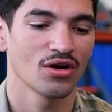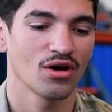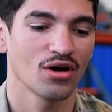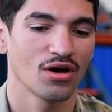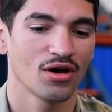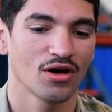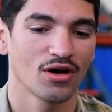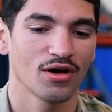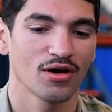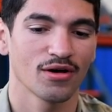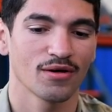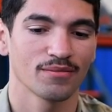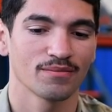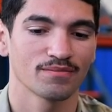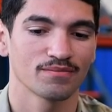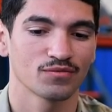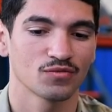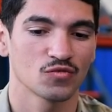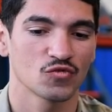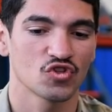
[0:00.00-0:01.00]
uh,
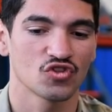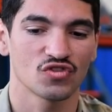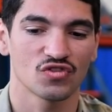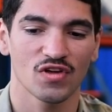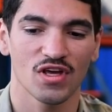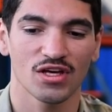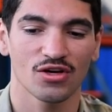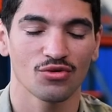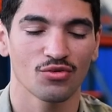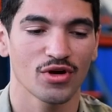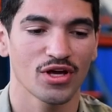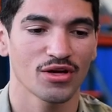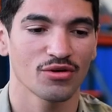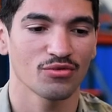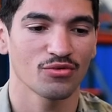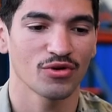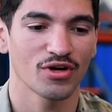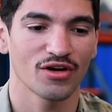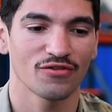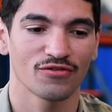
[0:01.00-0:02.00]
just take away
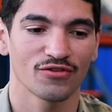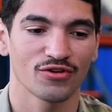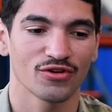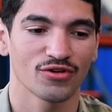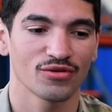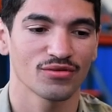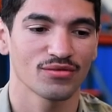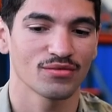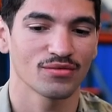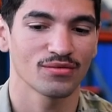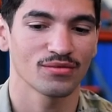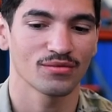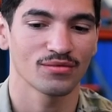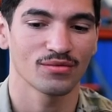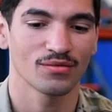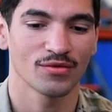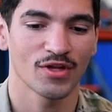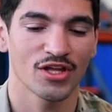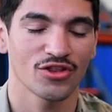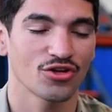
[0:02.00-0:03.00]
whatever
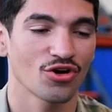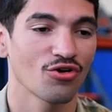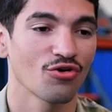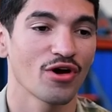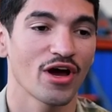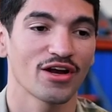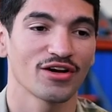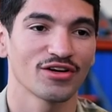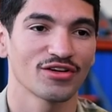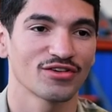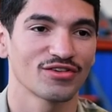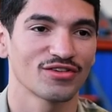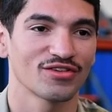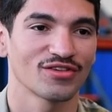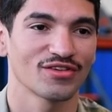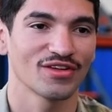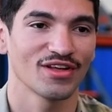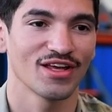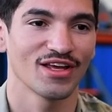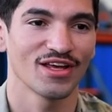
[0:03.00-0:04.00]
they throw at
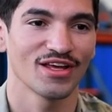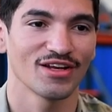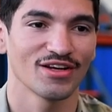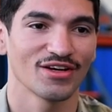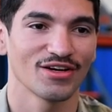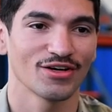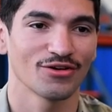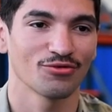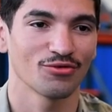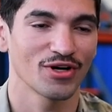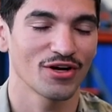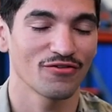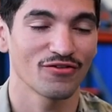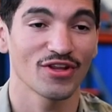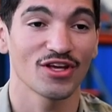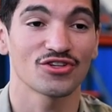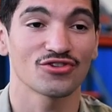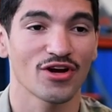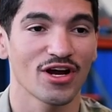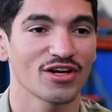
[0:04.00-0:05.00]
us and uh, whatever
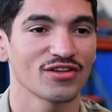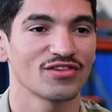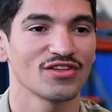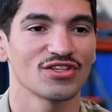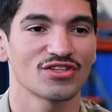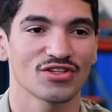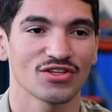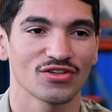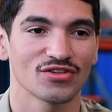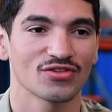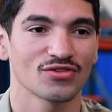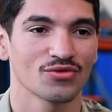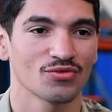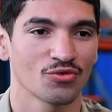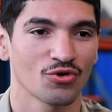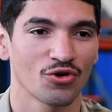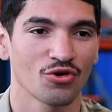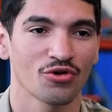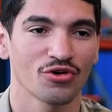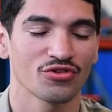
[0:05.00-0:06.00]
they try to teach us.
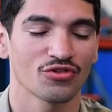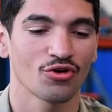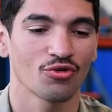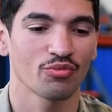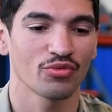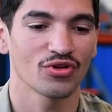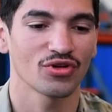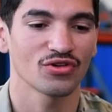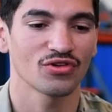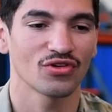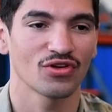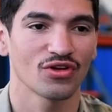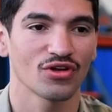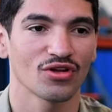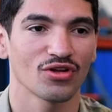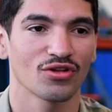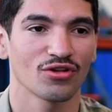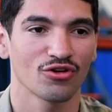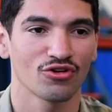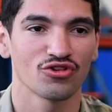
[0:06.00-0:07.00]
We're always open
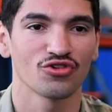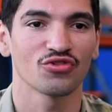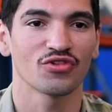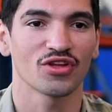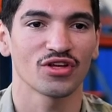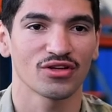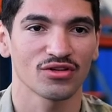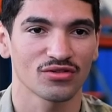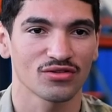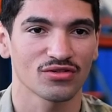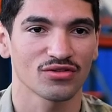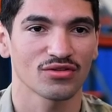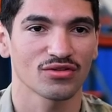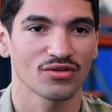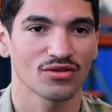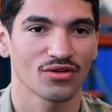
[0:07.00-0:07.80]
to learn new things.